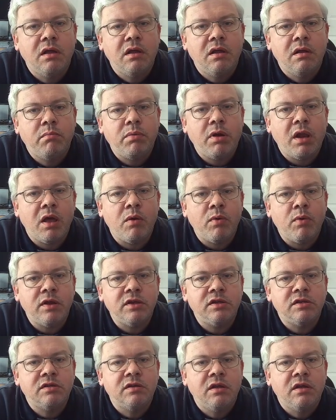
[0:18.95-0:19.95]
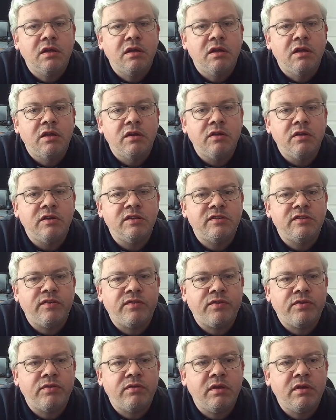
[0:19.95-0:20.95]
Play went knight
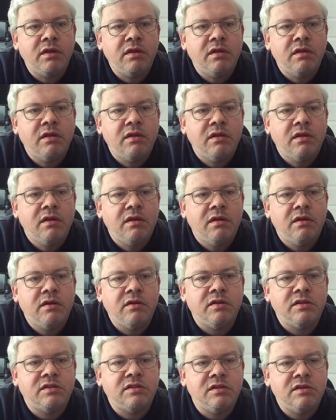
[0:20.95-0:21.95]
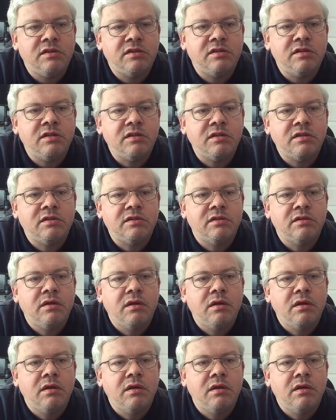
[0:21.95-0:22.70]
f3, knight c6,